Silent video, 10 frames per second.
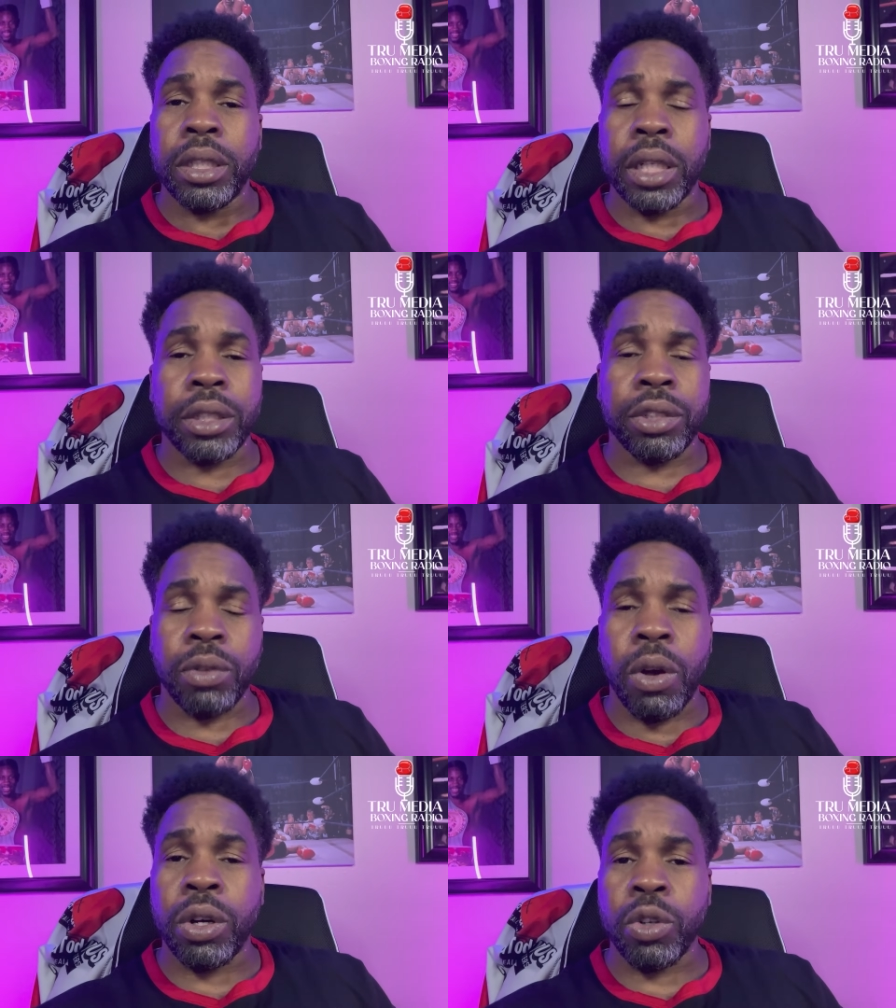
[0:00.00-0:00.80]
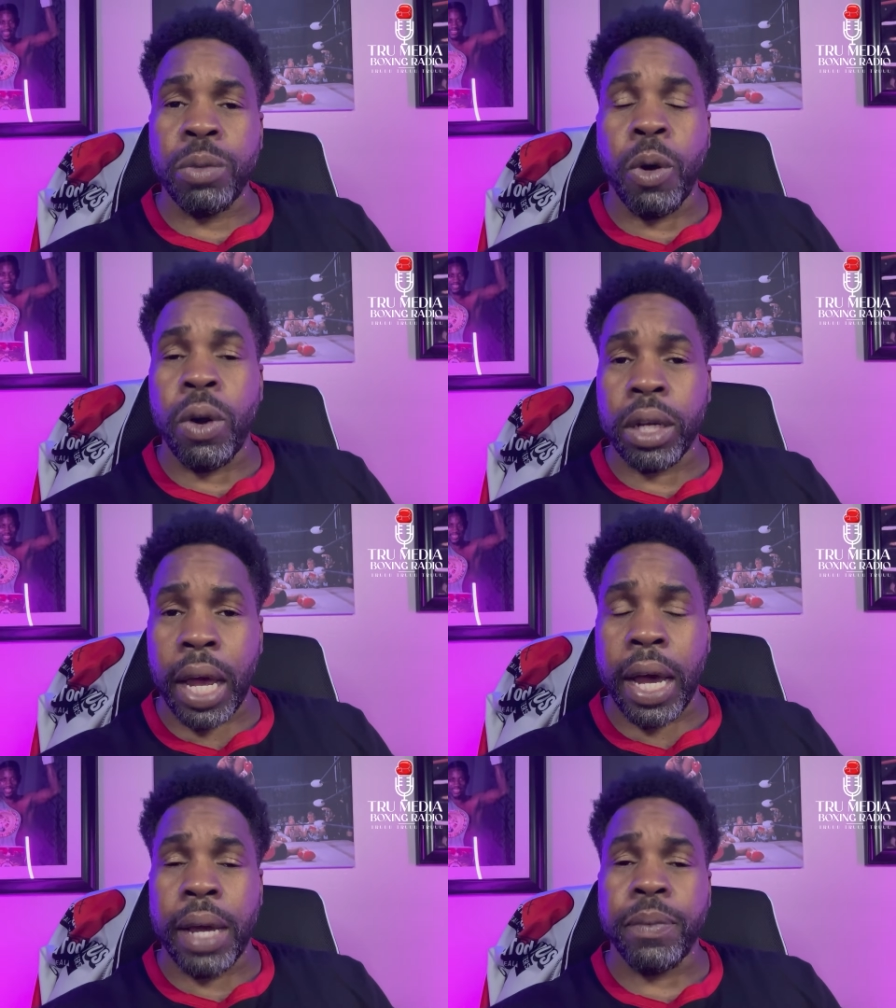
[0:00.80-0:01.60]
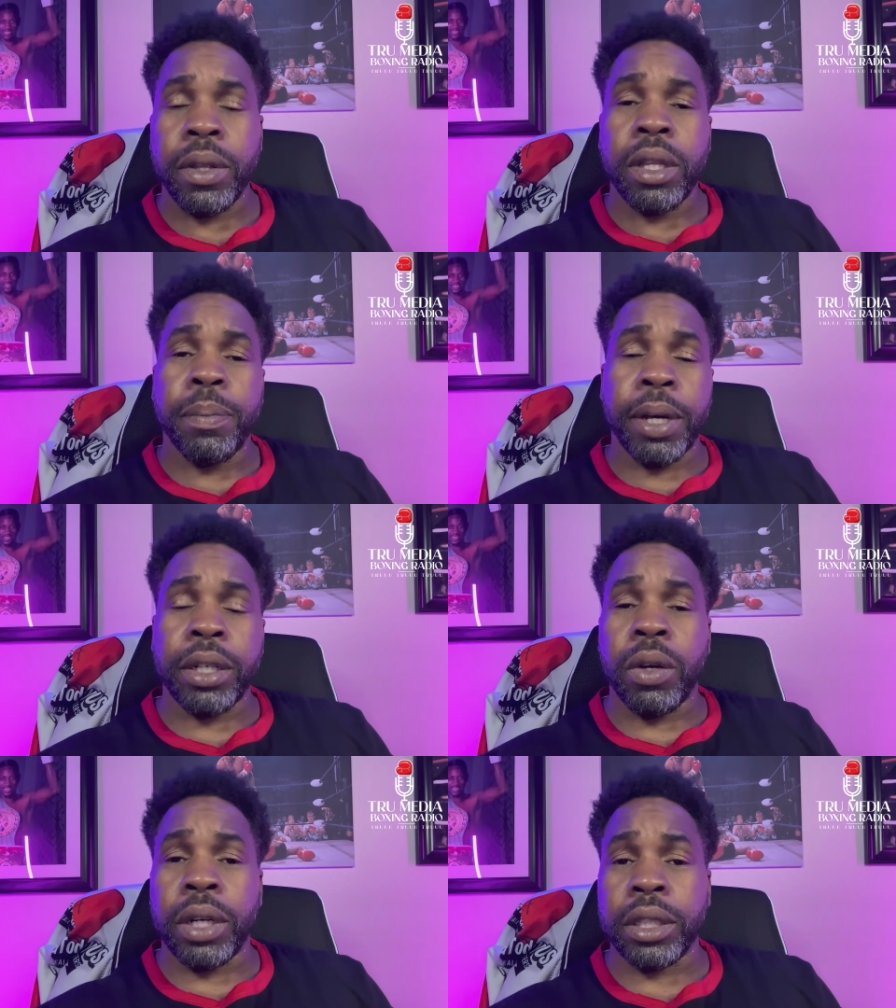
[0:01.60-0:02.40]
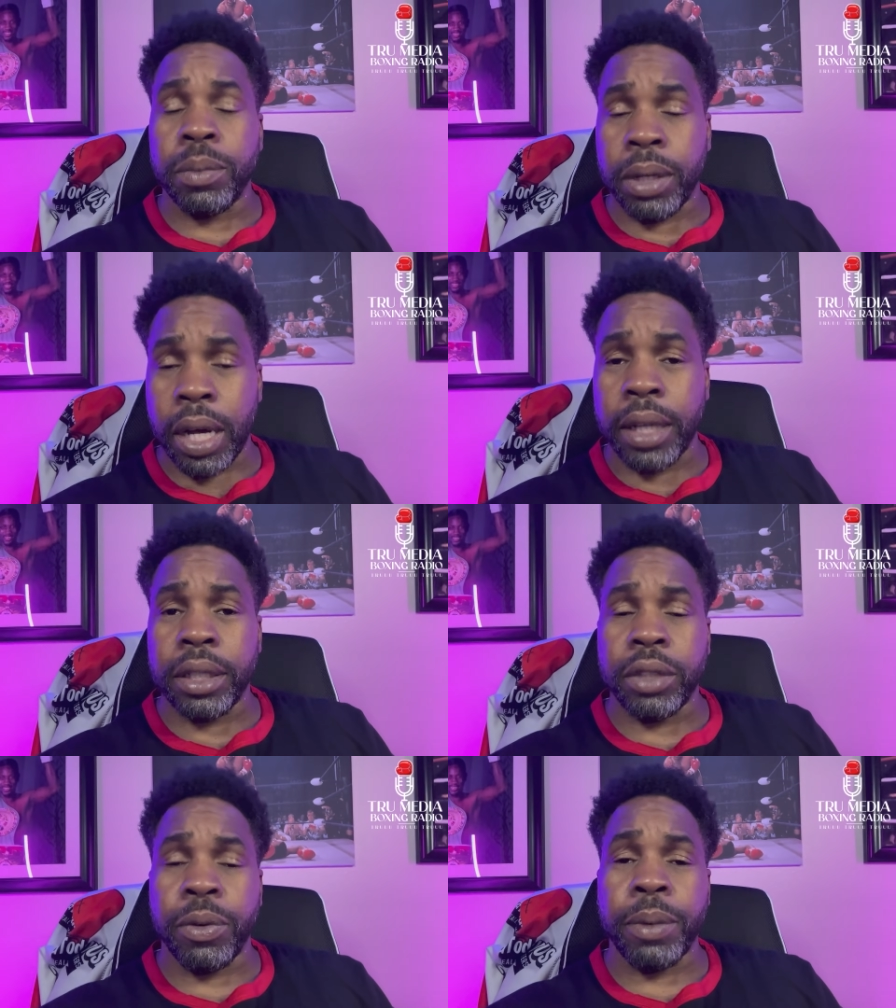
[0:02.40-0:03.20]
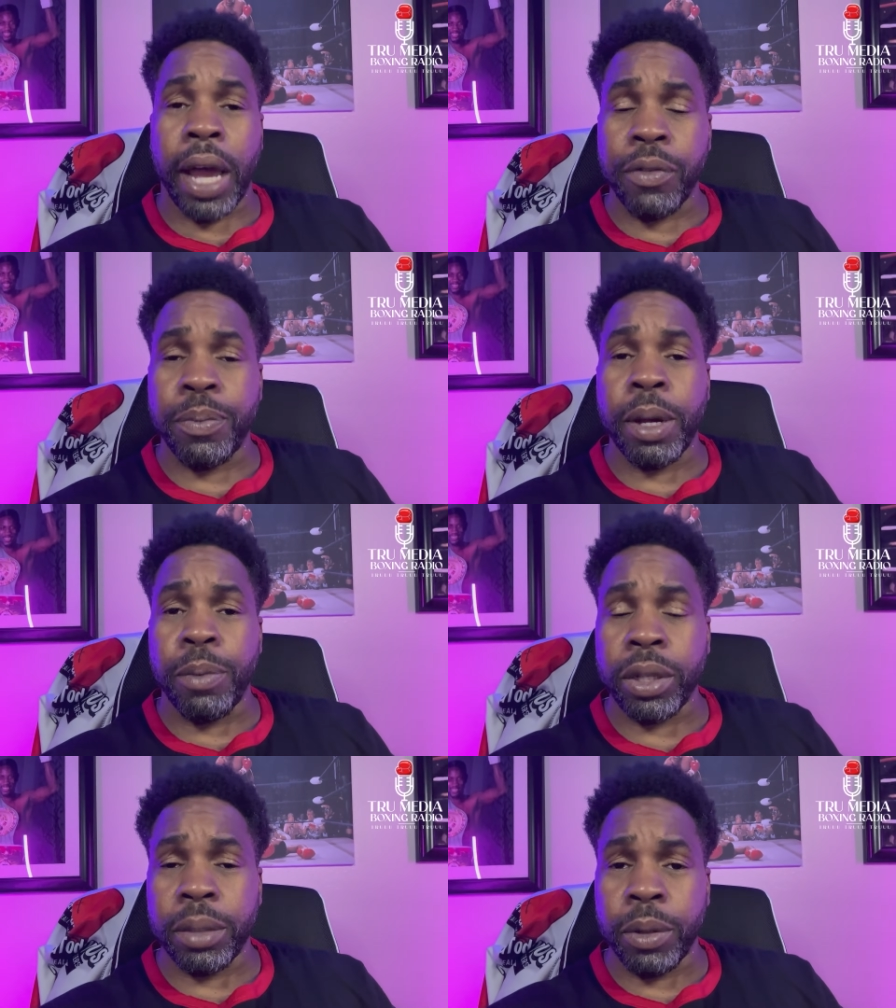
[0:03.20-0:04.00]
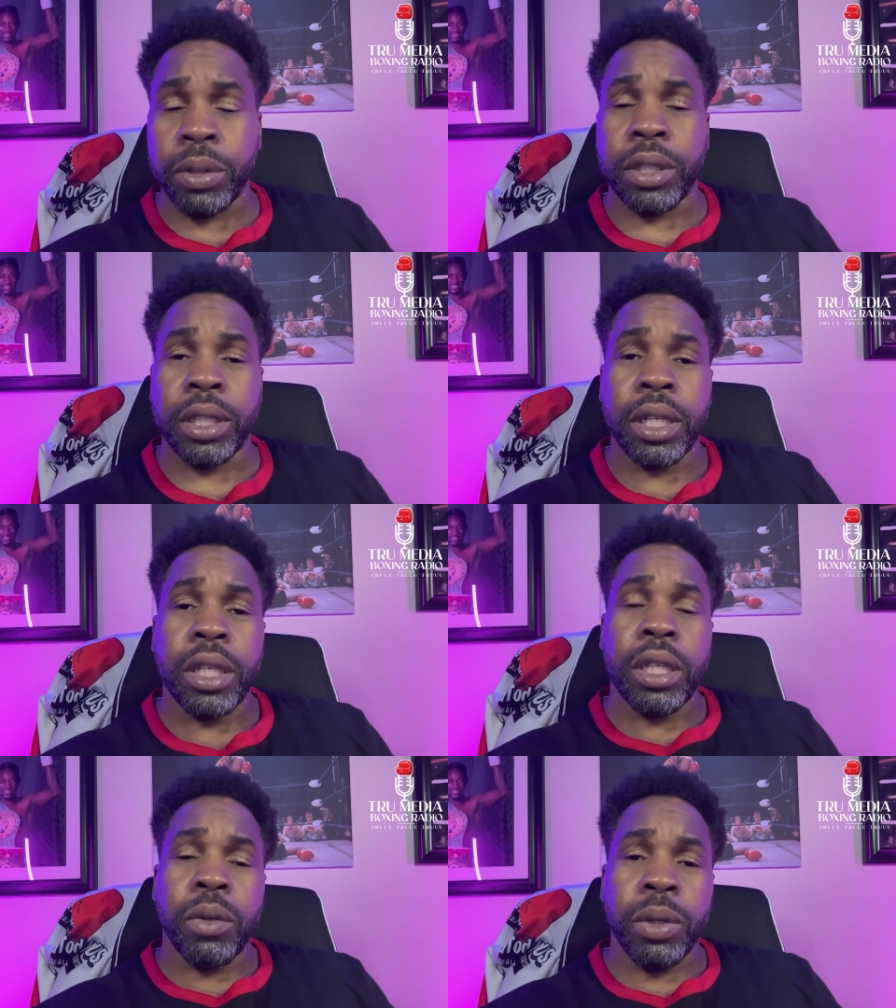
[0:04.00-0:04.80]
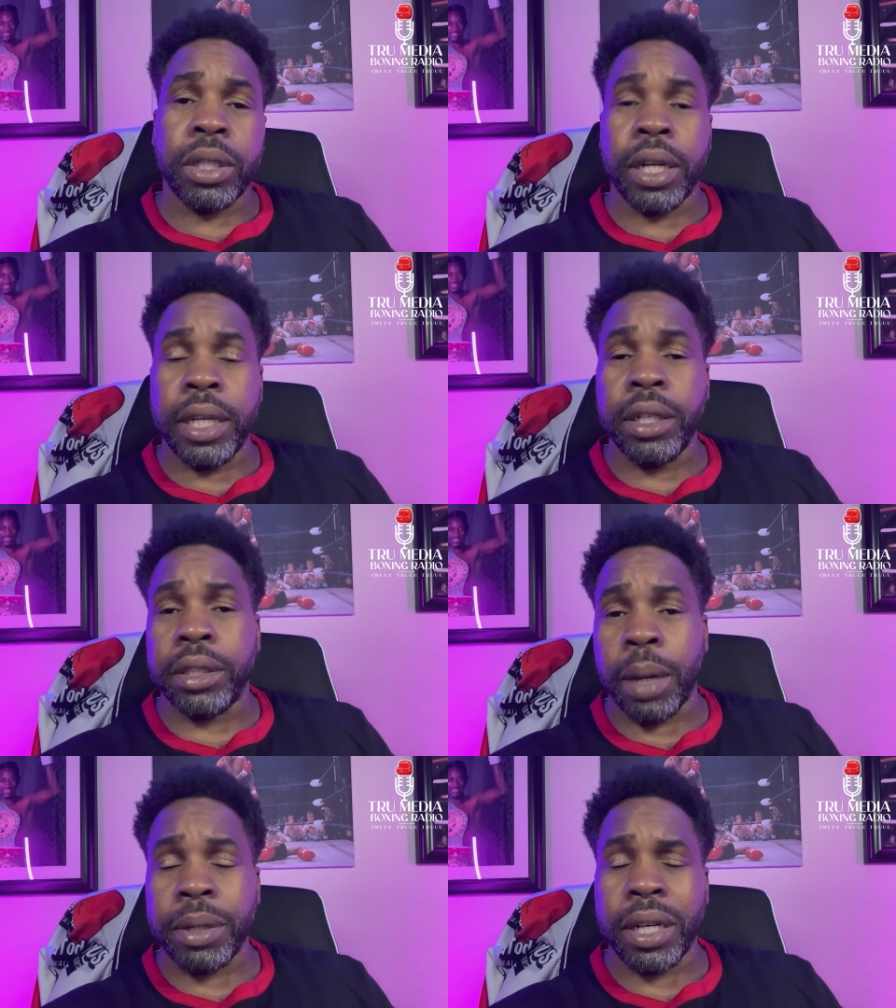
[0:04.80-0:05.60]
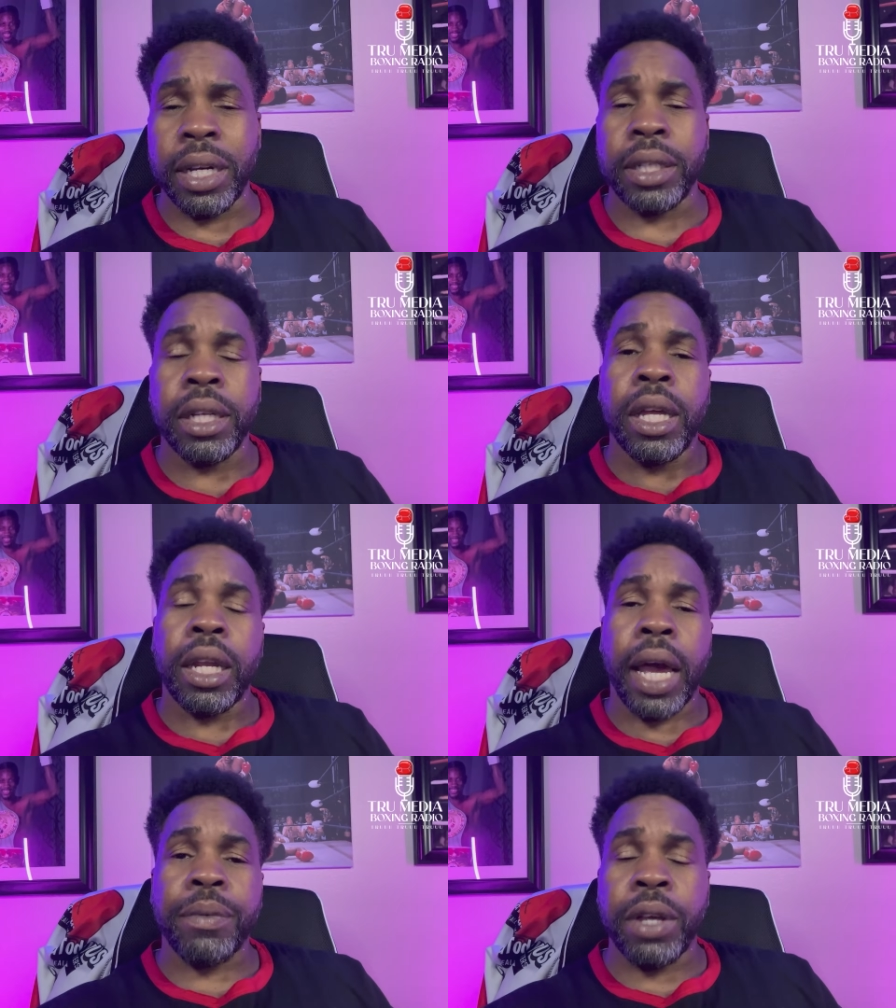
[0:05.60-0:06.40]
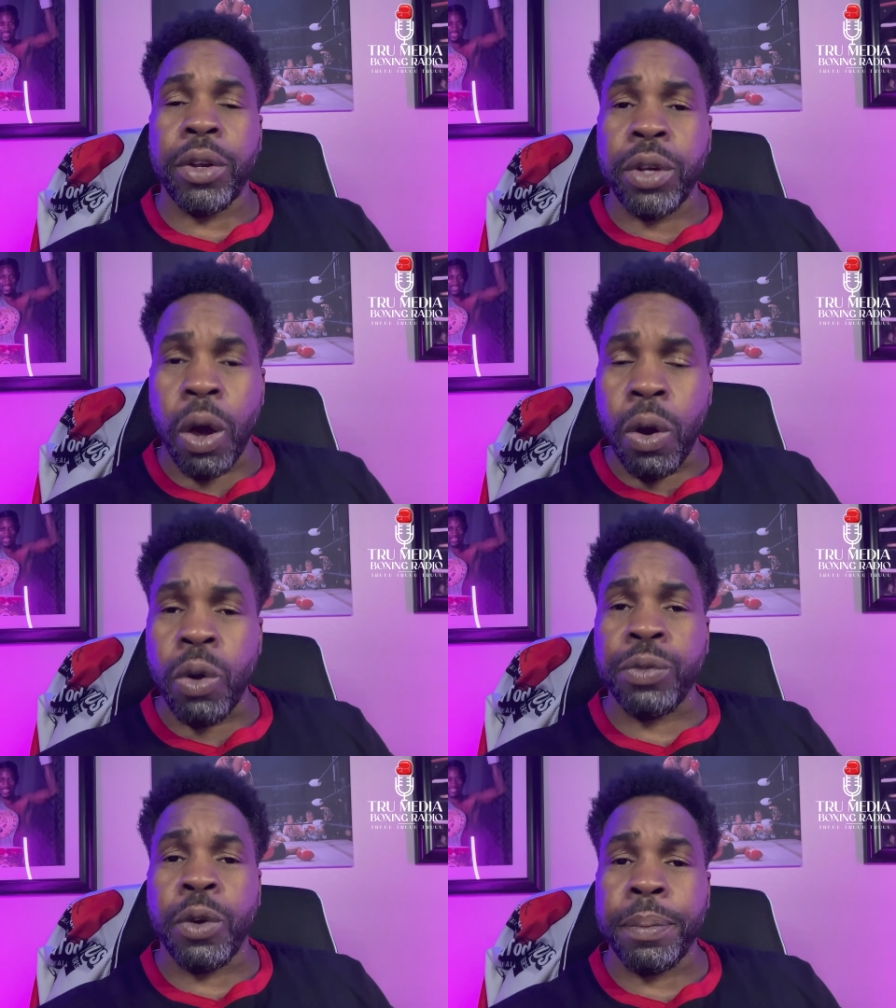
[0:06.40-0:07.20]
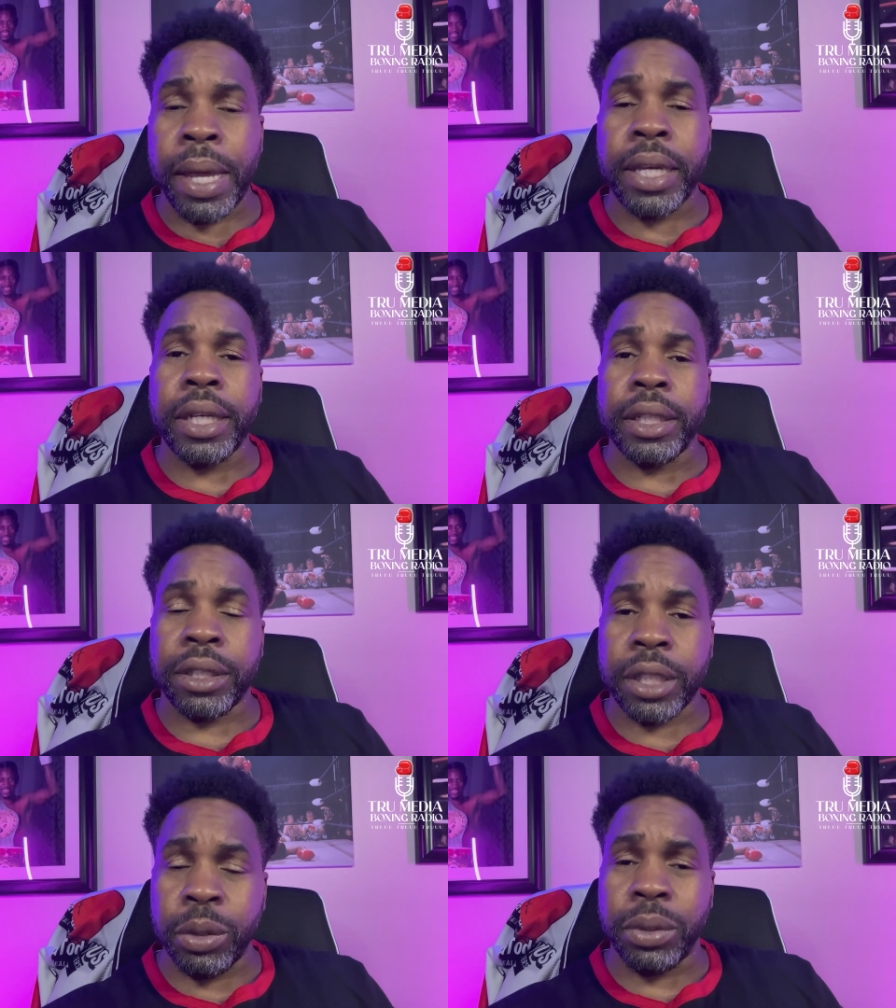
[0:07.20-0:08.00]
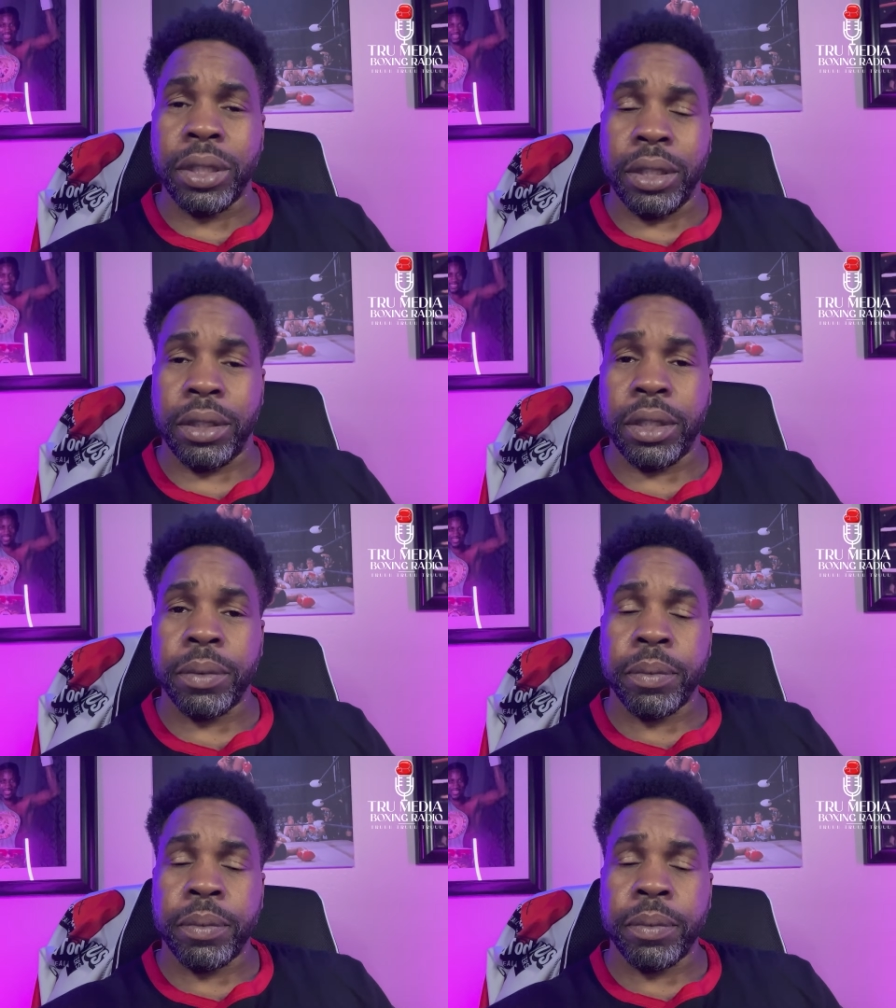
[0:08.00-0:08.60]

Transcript: There's a strong group online, better known as the Wakandas, from the Alphabet Boy community, with their leader Jabba the Hutt. Like, they're known for making excuses.